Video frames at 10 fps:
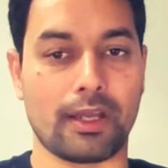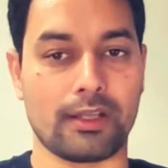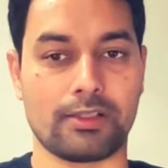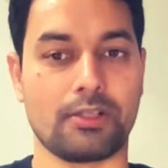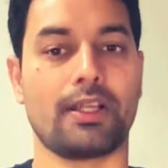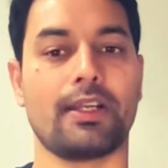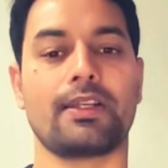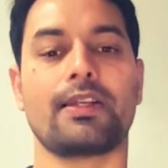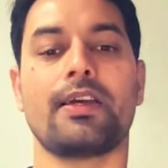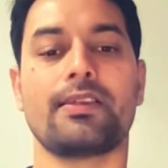and you can
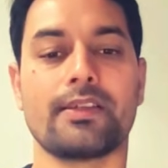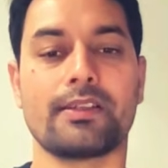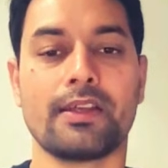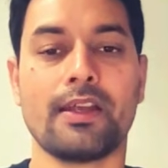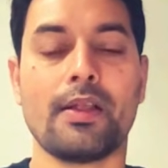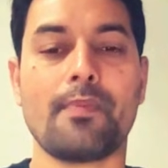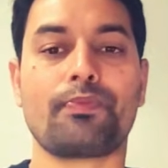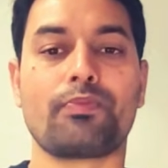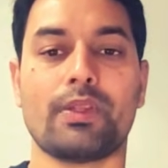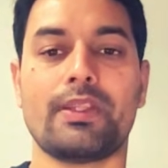analyze it.
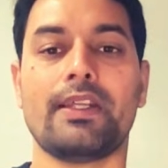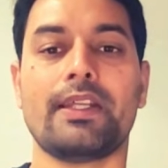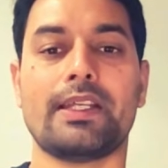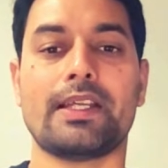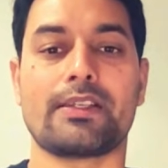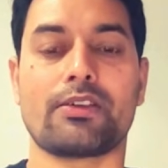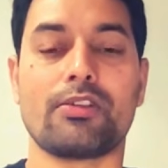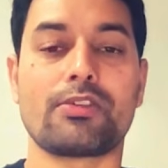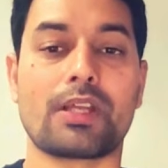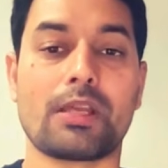But then it has
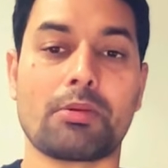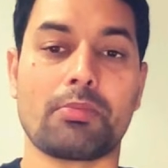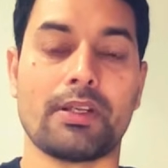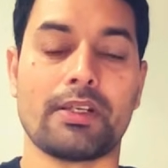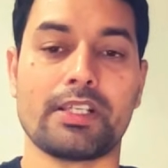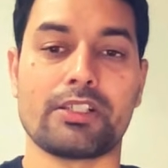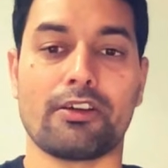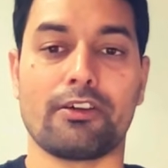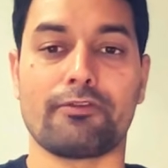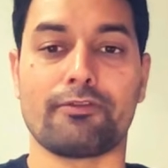also capabilities
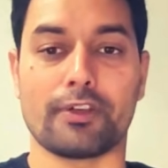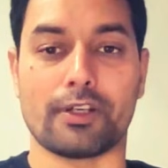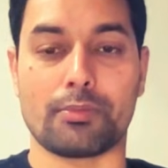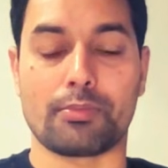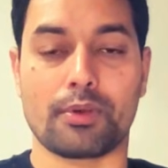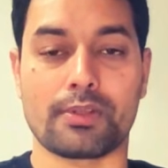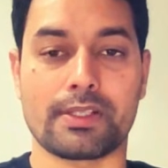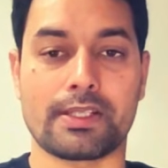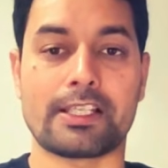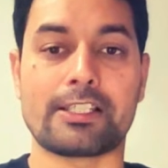of
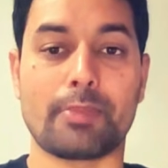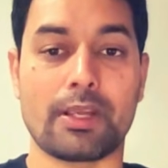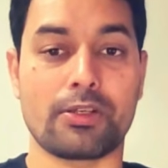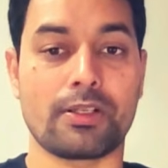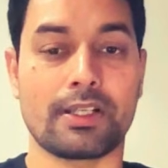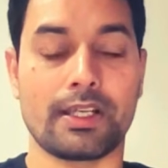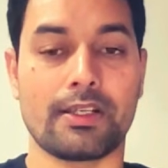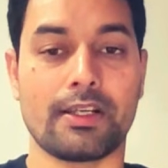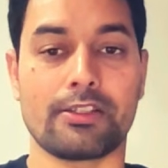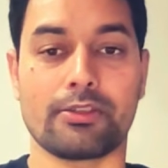processing spatial
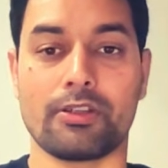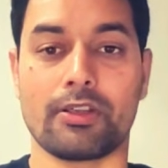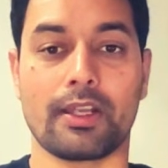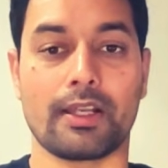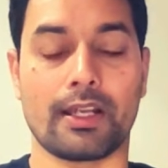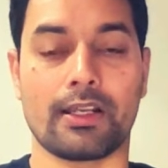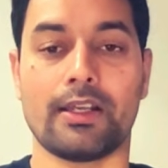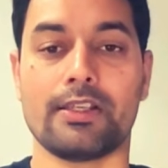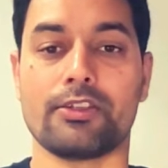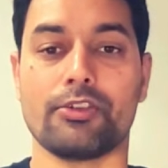data, so you can
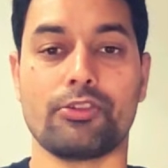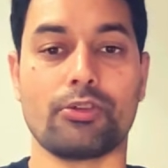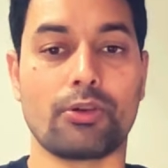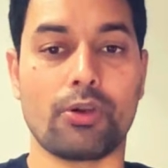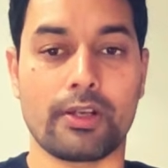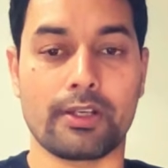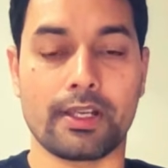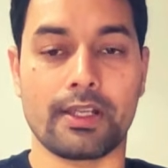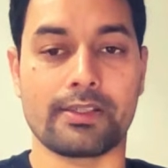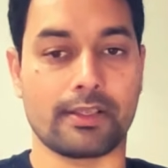analyze your geo
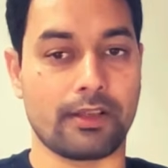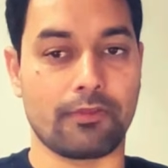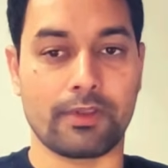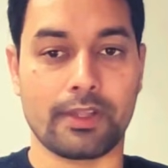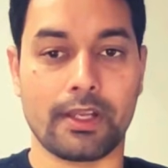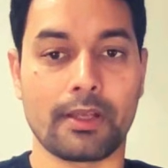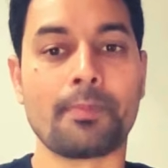coordinates and everything.